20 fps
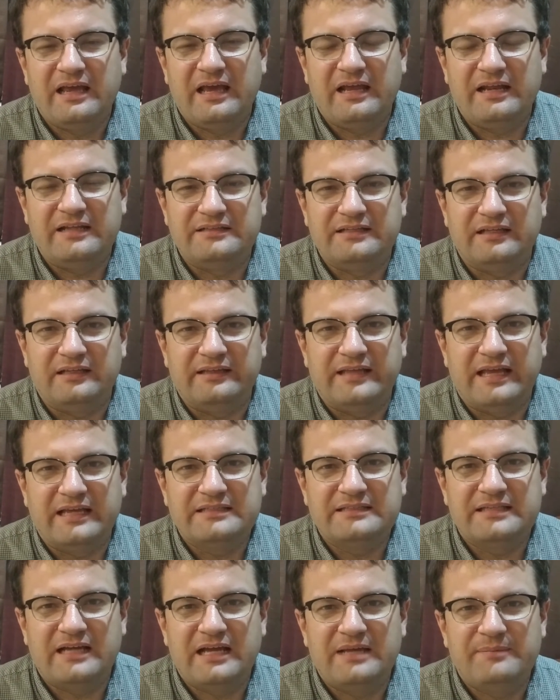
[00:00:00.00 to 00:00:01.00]
And until
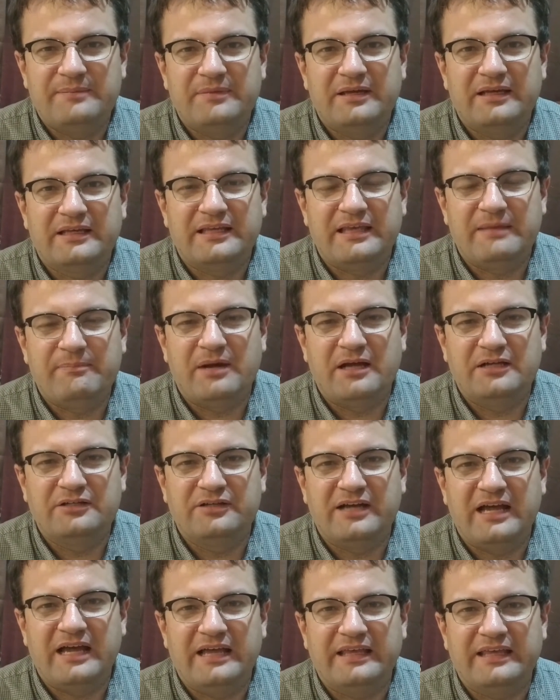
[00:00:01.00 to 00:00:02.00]
next time, keep on
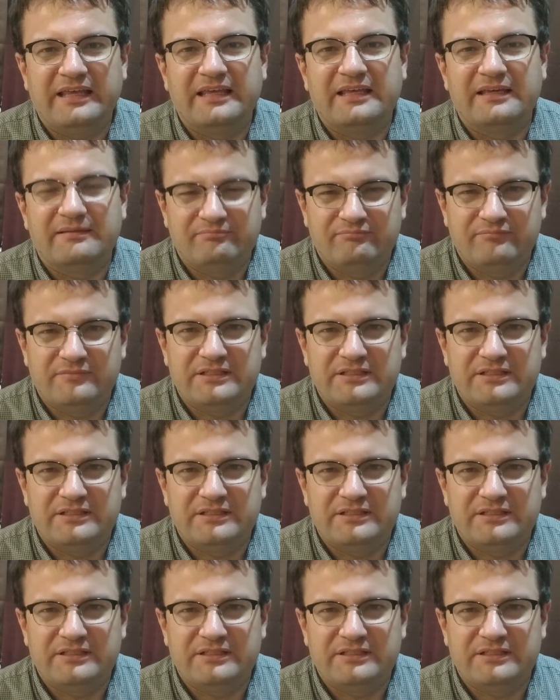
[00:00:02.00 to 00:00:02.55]
tracking.